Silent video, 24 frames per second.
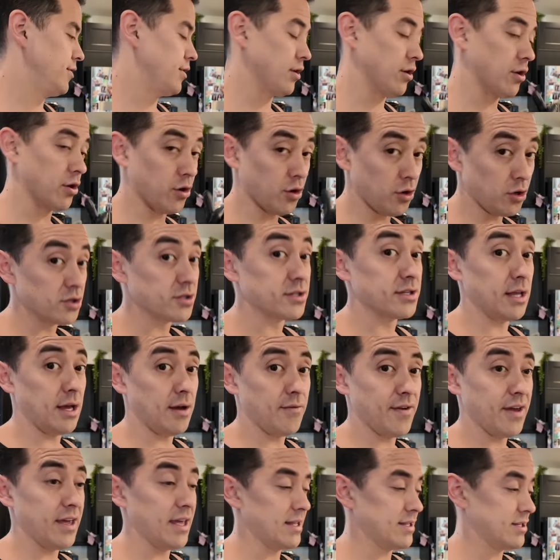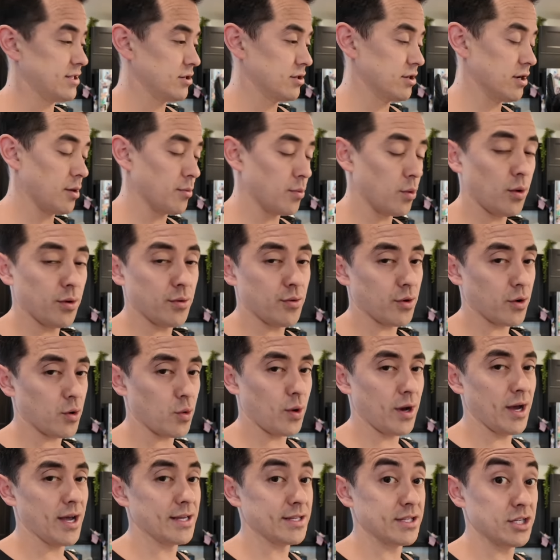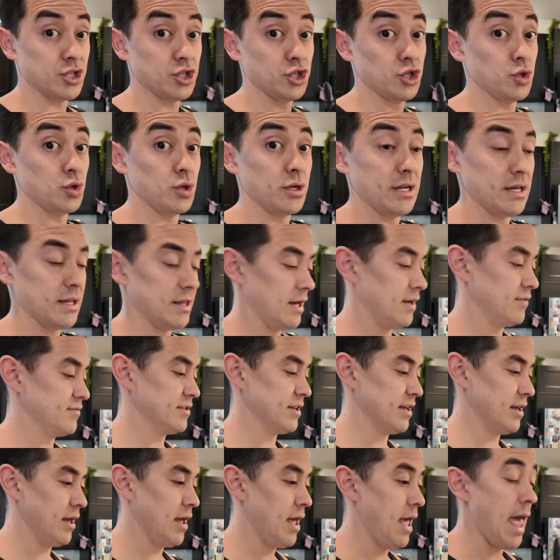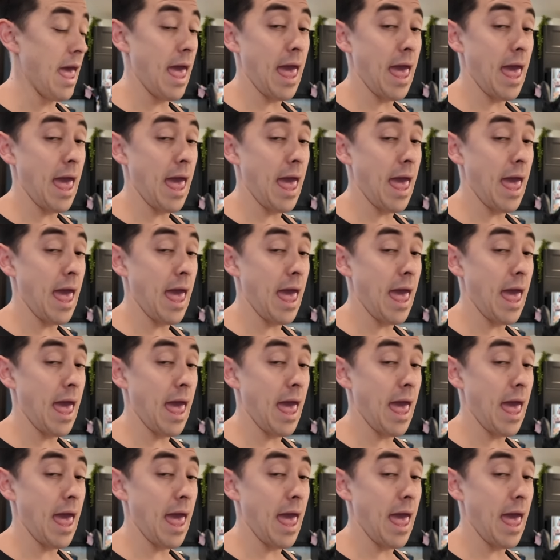The girls love it, it's their number one request. Judy loves it.